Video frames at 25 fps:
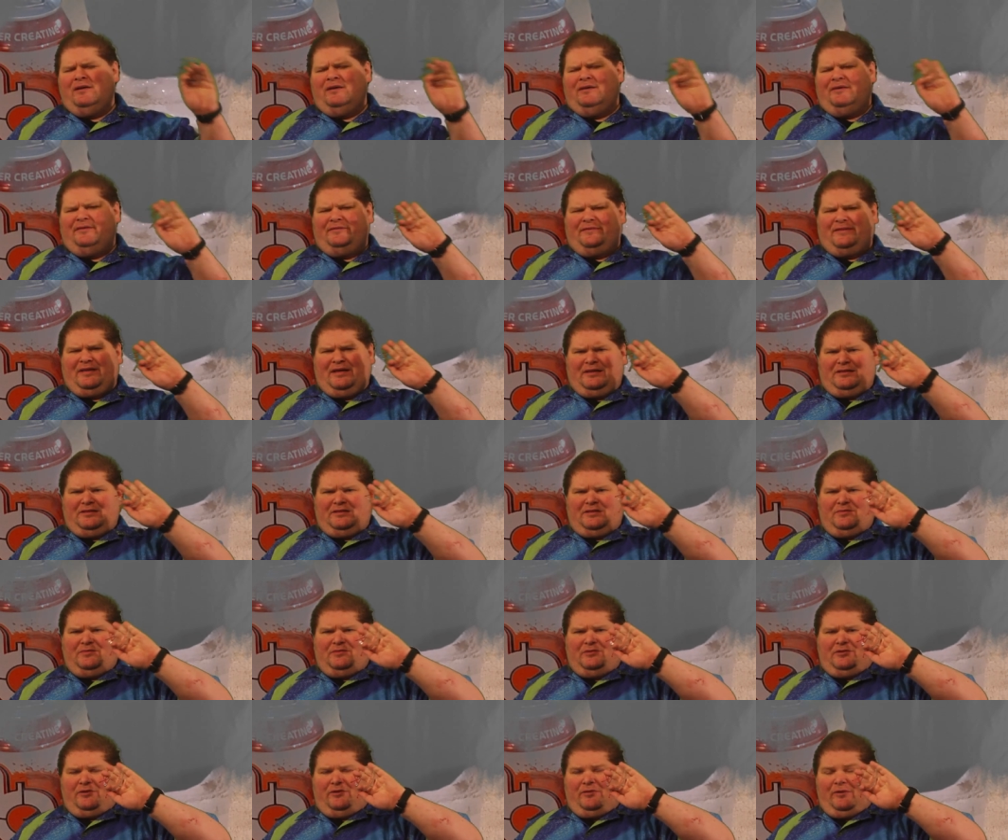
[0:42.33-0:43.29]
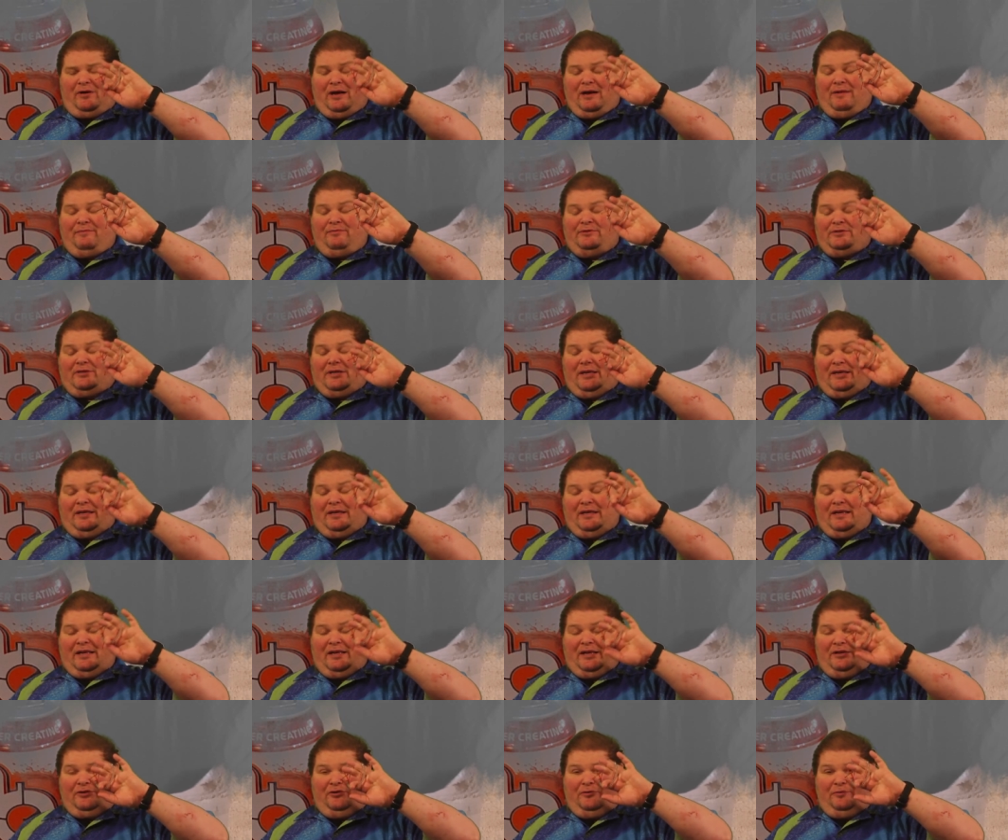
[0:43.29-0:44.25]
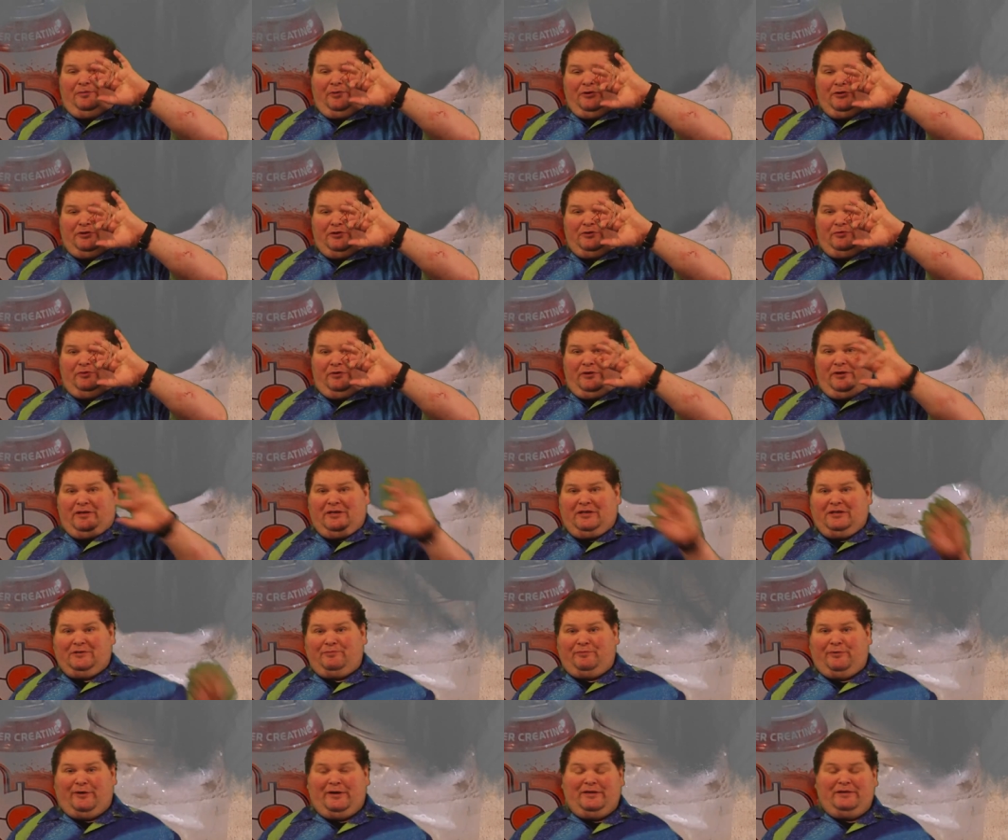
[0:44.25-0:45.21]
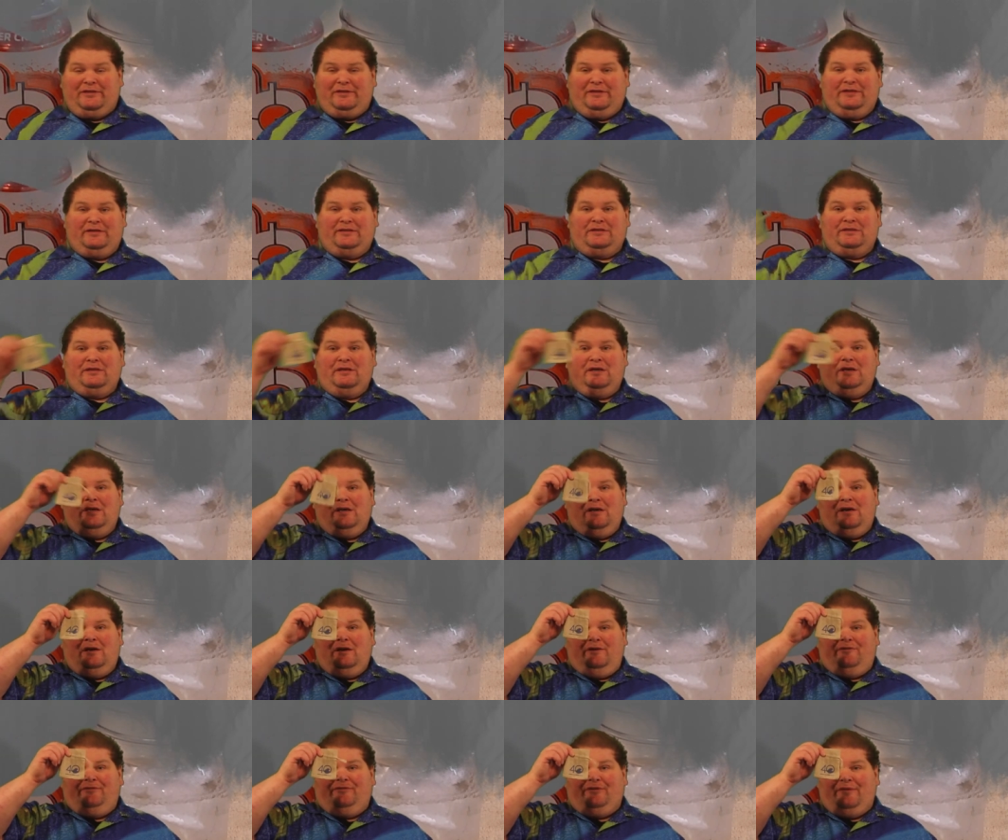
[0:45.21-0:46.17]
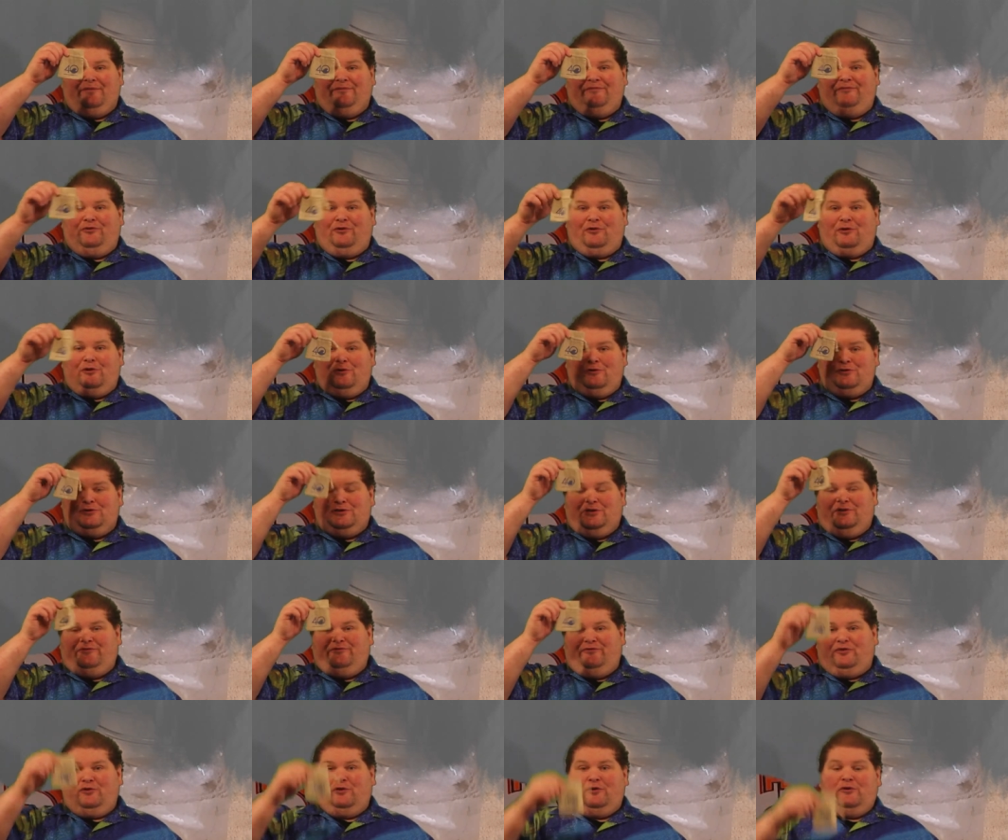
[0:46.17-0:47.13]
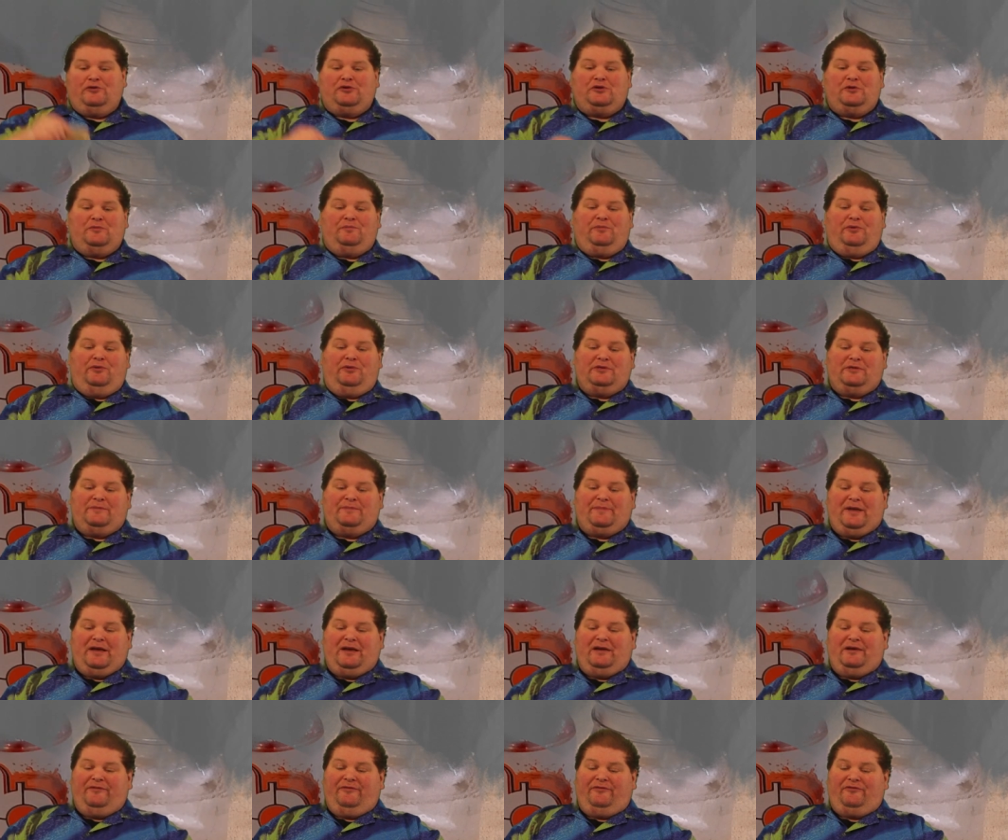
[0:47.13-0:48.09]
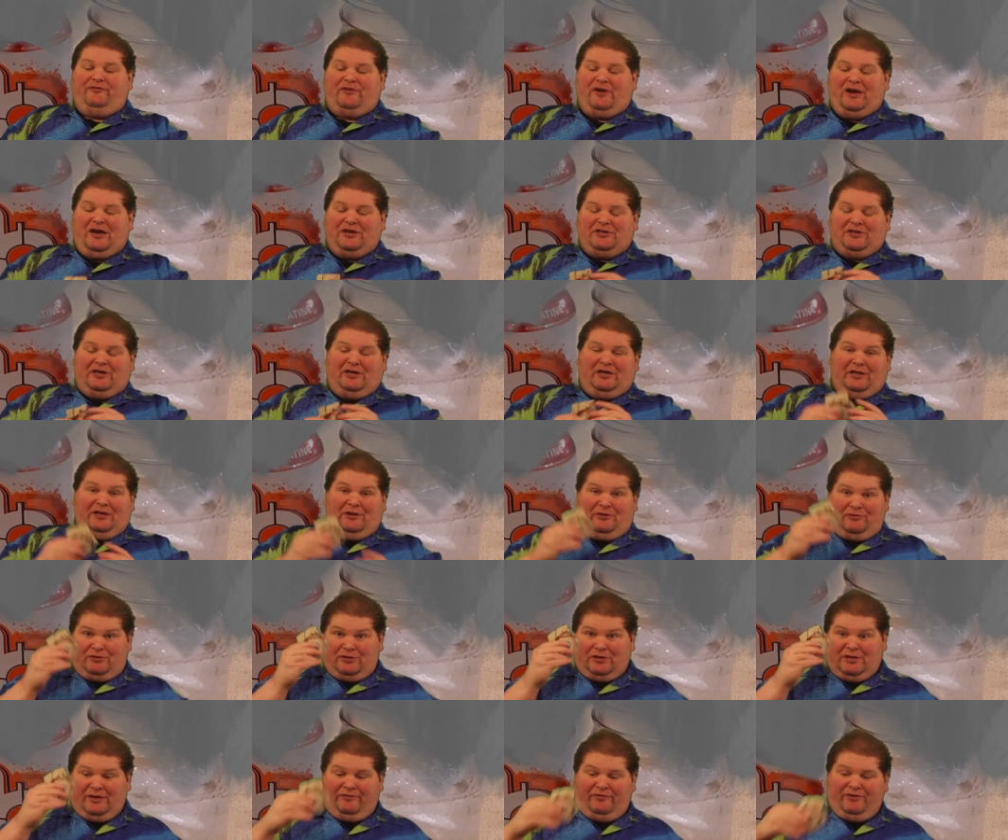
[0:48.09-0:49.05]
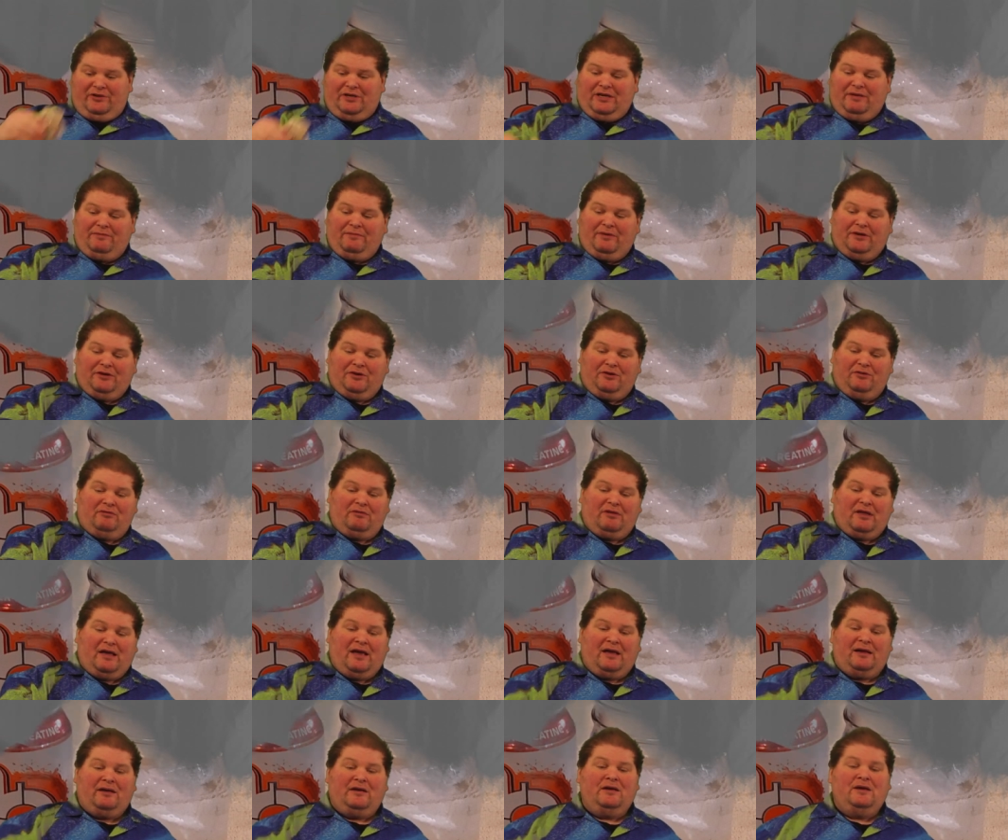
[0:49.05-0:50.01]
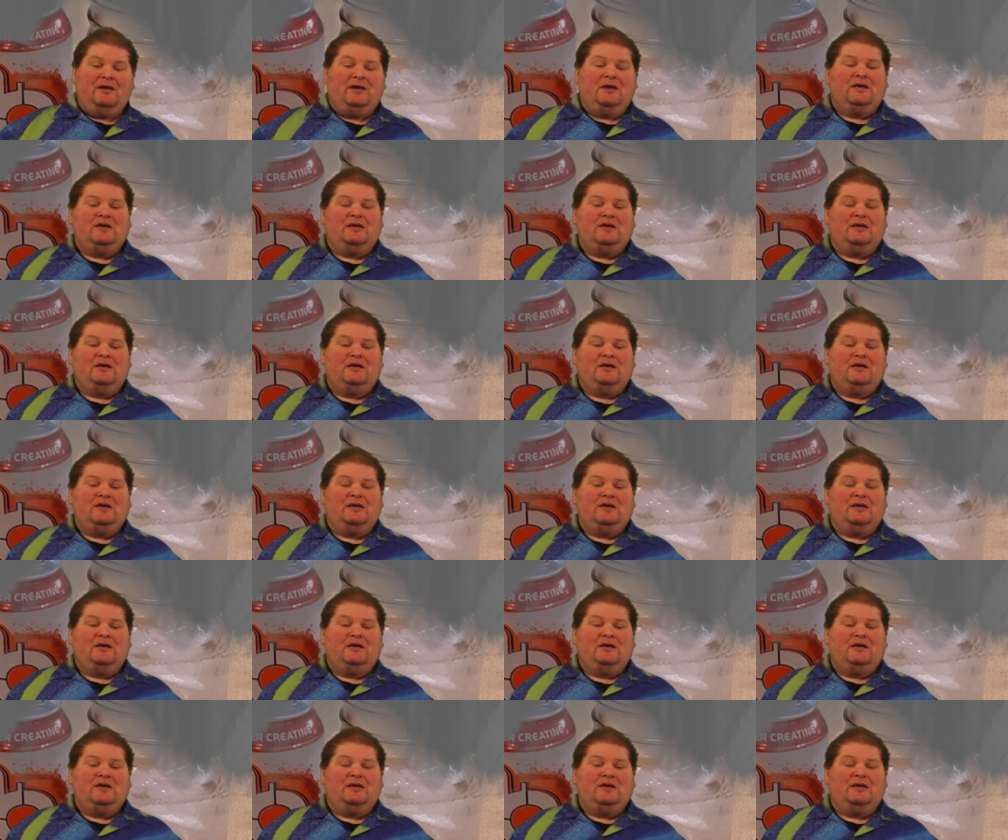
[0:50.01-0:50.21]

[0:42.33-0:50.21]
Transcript: three thousand subscribers I get. I do purchase one of these bracelets from four ocean. four ocean pulls a pound of trash out of the ocean every time I do that.